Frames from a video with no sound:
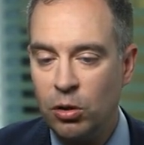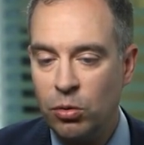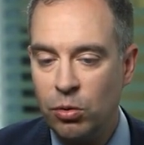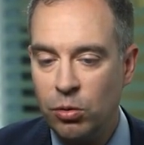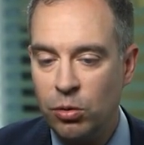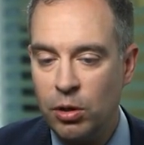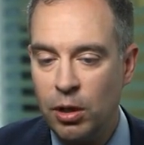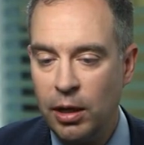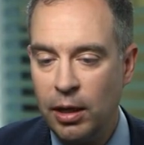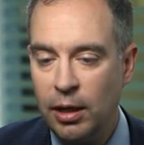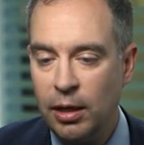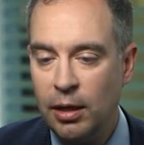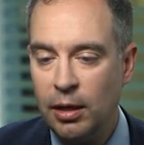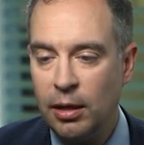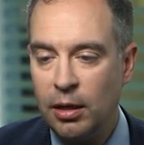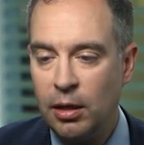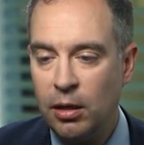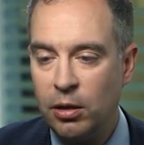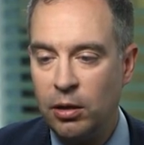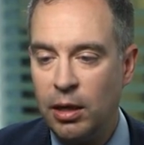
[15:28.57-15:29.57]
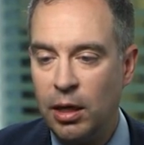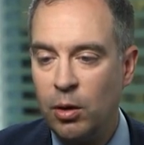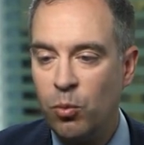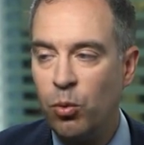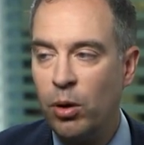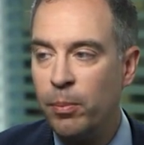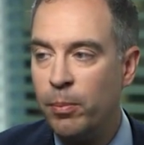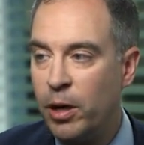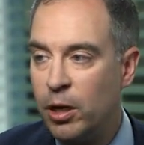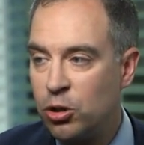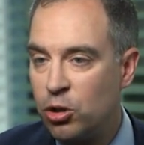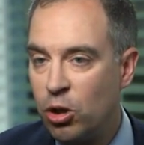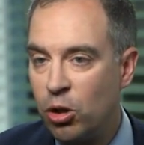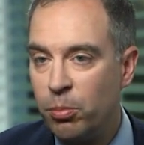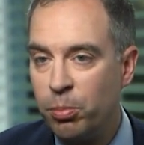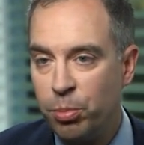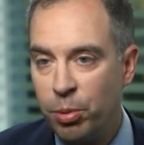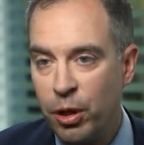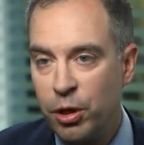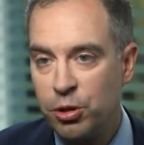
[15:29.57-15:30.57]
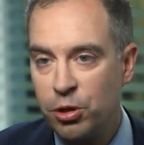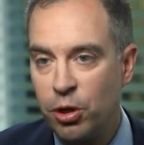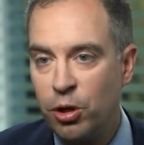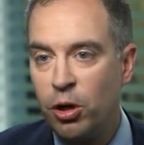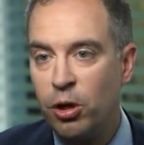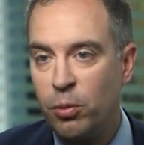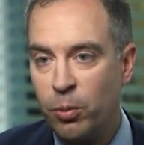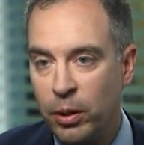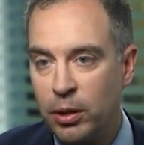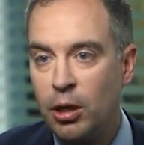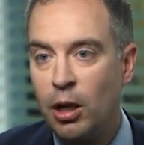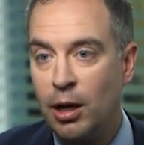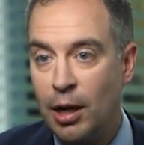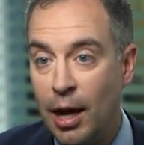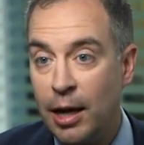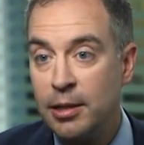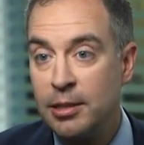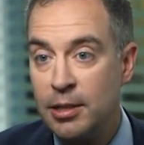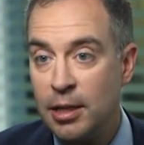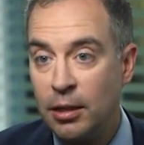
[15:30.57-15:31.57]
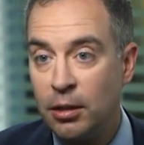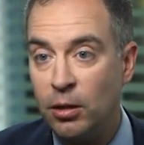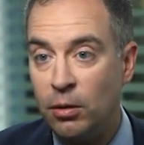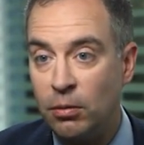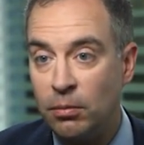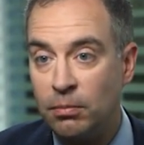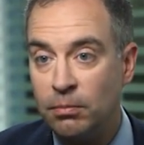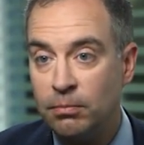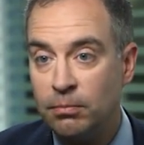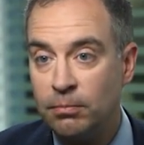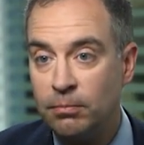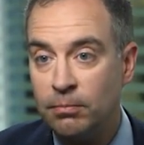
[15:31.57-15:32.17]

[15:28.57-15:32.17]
today, okay, we measure pressure with a light signal.